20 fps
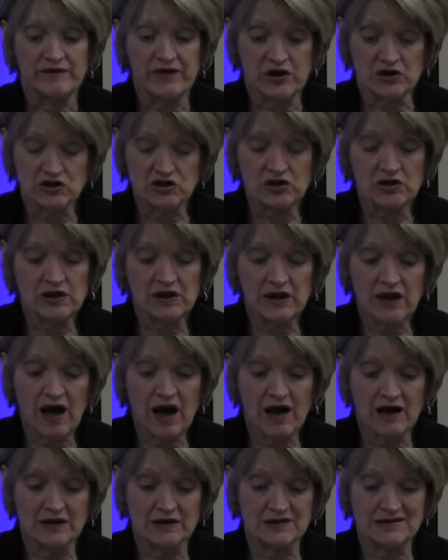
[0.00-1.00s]
Functional
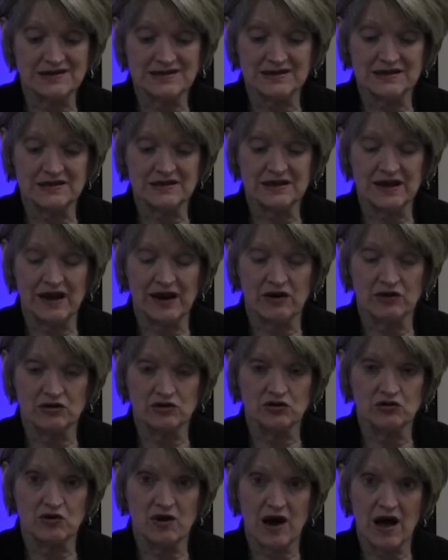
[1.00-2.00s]
incontinence is
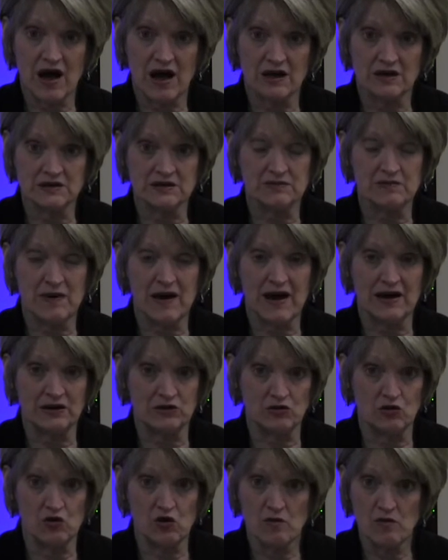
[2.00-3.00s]
characterized by
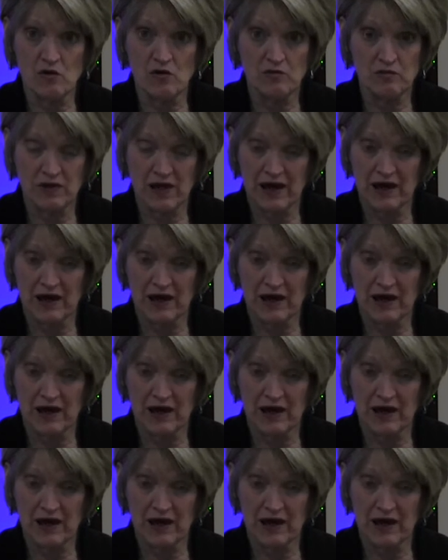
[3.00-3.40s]
normal